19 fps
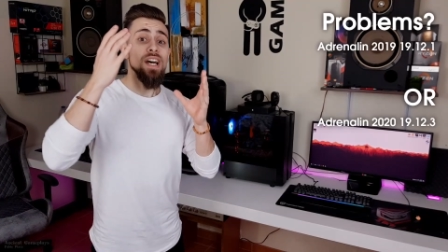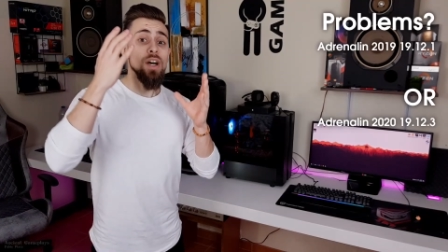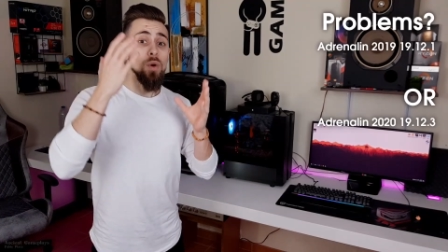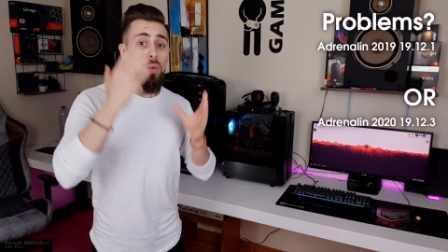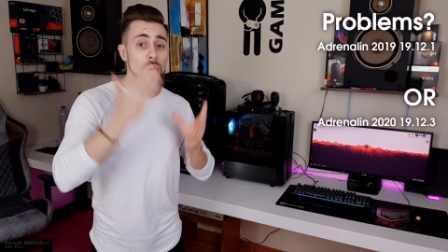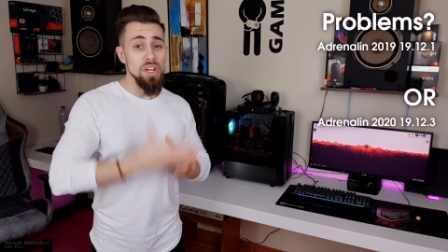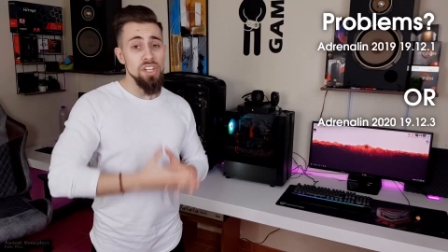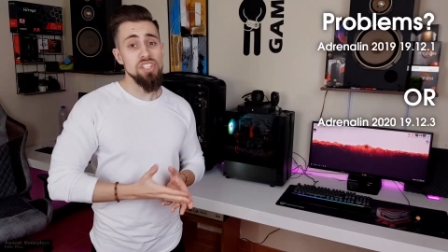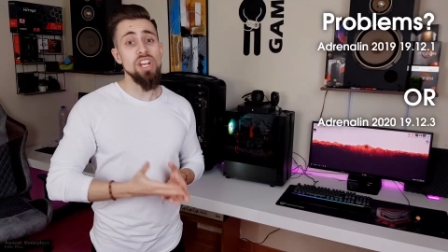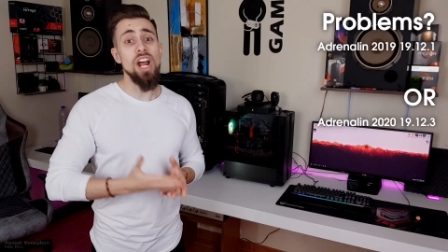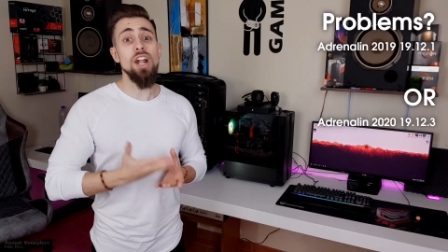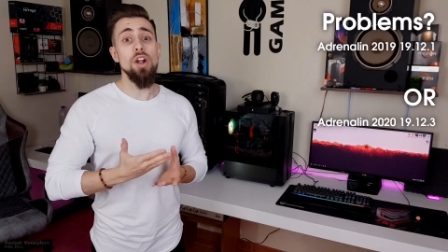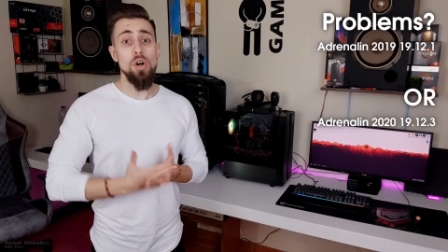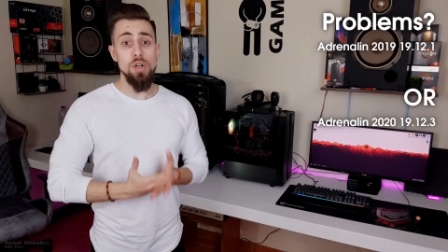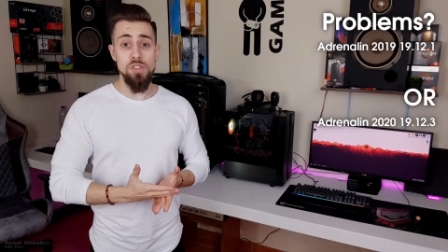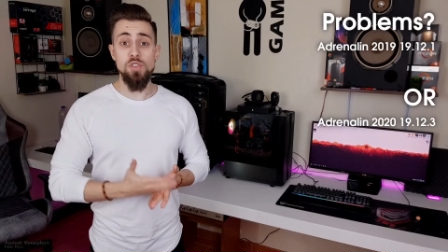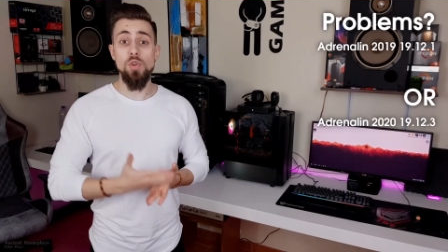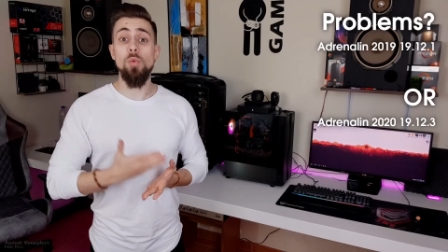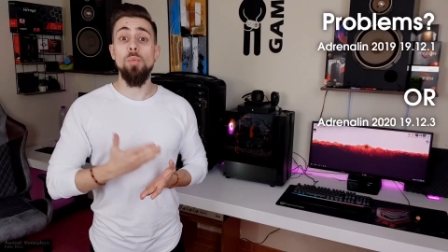which are
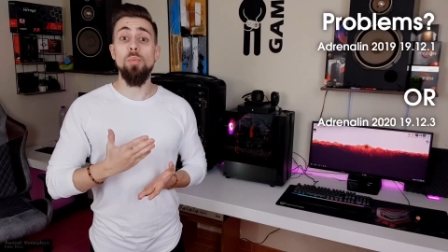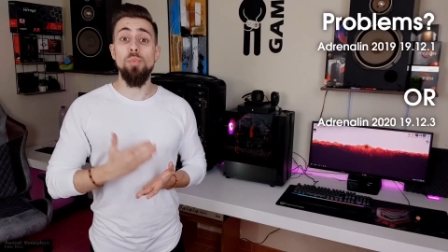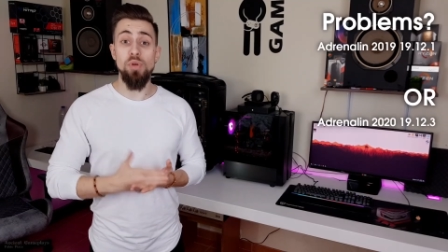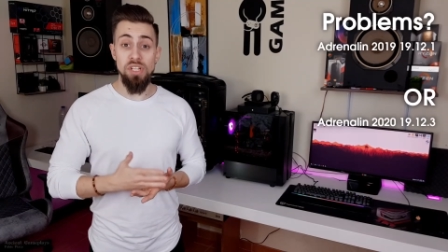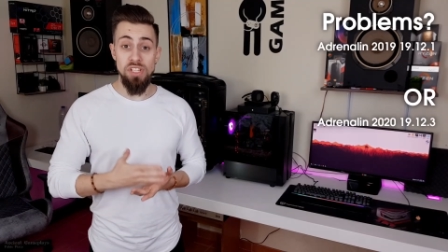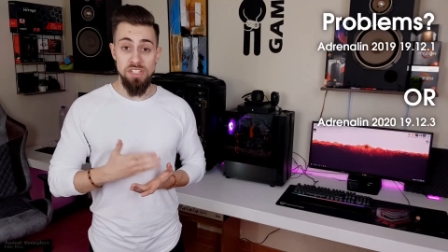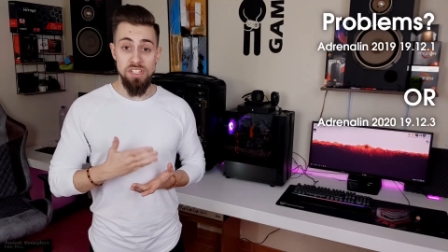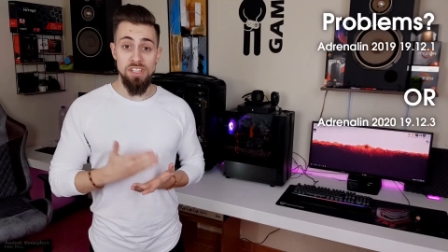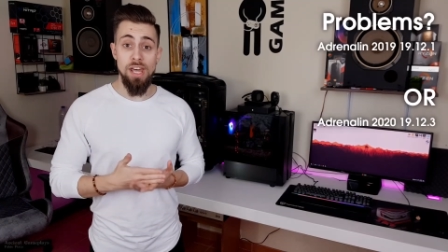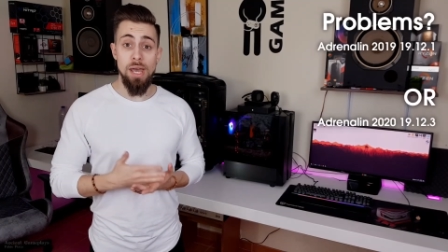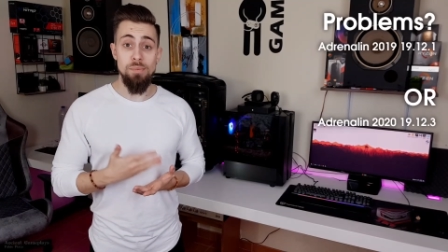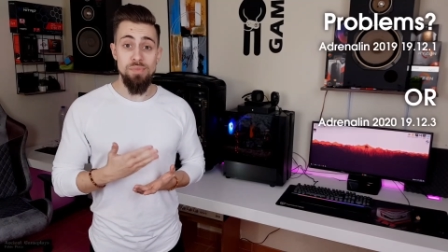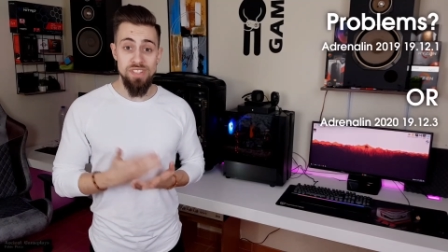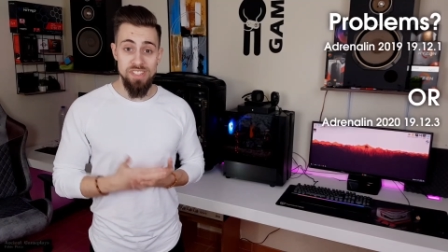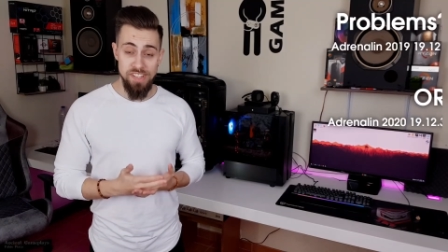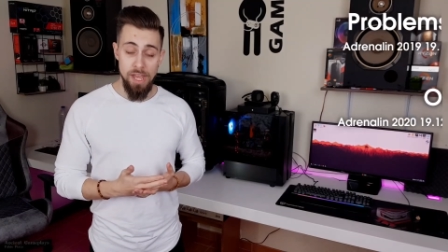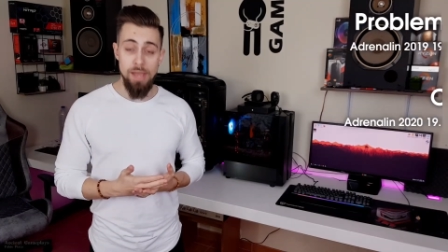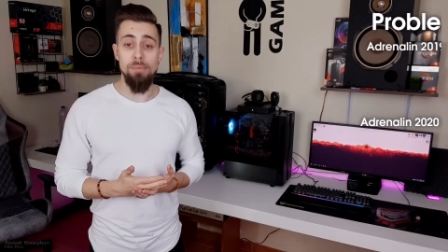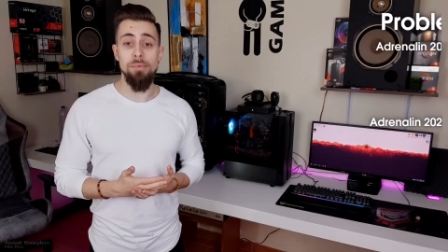also pretty damn
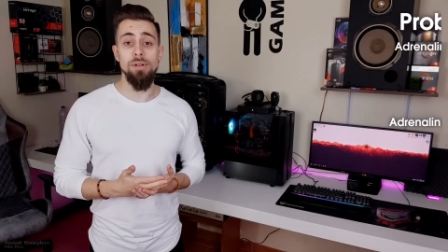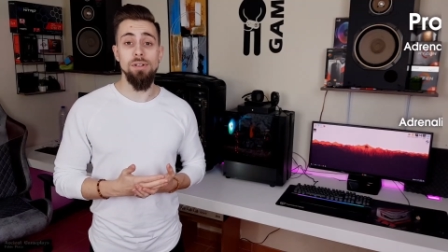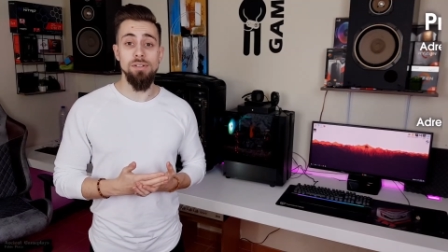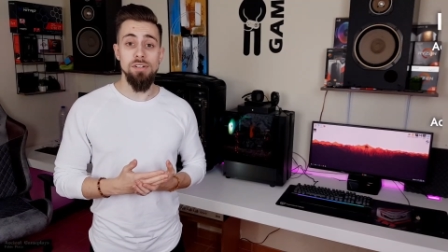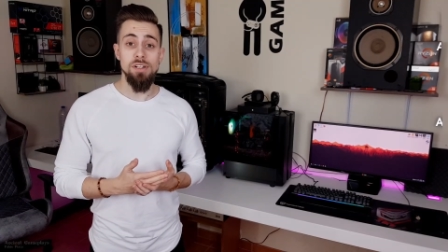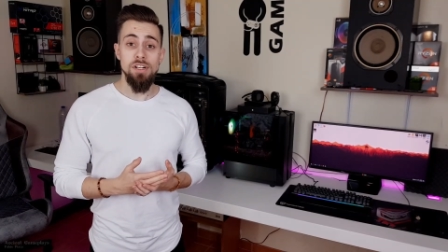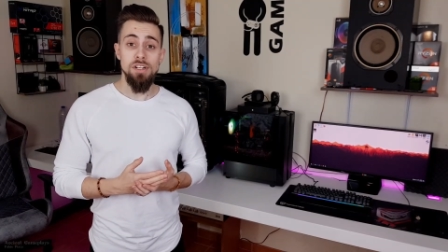stable,